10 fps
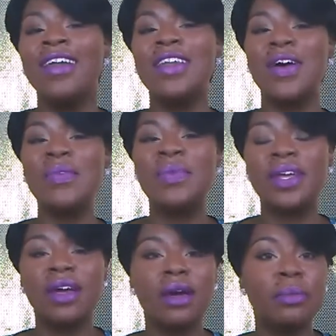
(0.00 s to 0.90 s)
No,
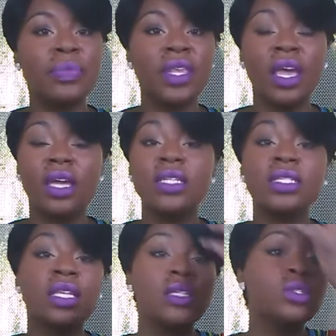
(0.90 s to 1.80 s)
but yeah, it's
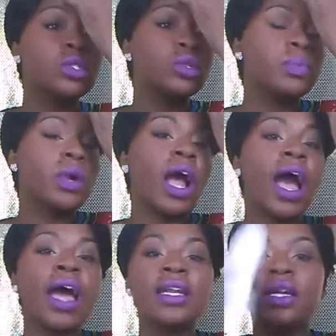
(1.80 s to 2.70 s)
just getting super
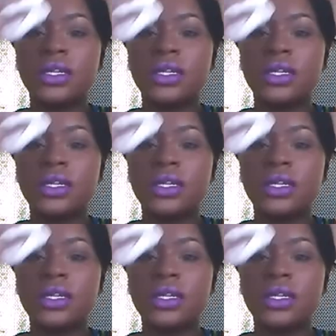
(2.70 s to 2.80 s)
hot